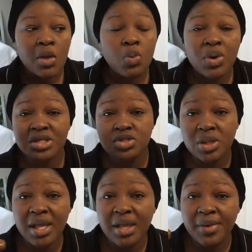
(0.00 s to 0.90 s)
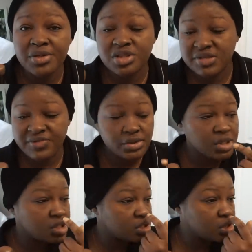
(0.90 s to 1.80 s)
What I do like about this
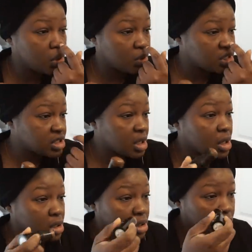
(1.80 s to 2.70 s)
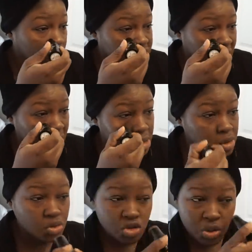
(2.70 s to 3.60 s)
foundation though is the color. It's like a
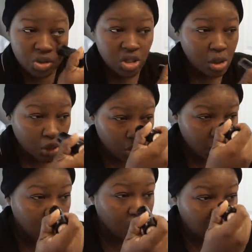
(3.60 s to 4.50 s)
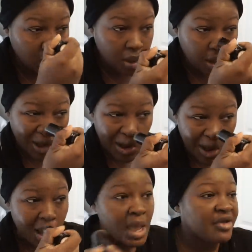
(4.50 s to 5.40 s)
neutral tone, and
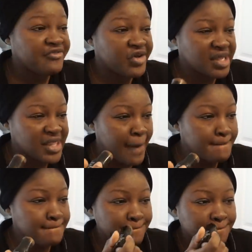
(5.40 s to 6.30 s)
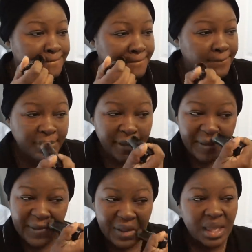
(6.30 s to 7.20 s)
I find that
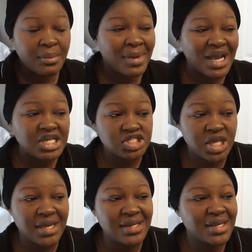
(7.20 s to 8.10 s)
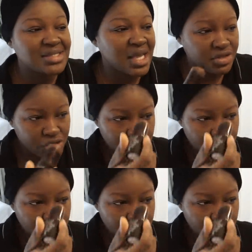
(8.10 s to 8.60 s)
in my shade it's either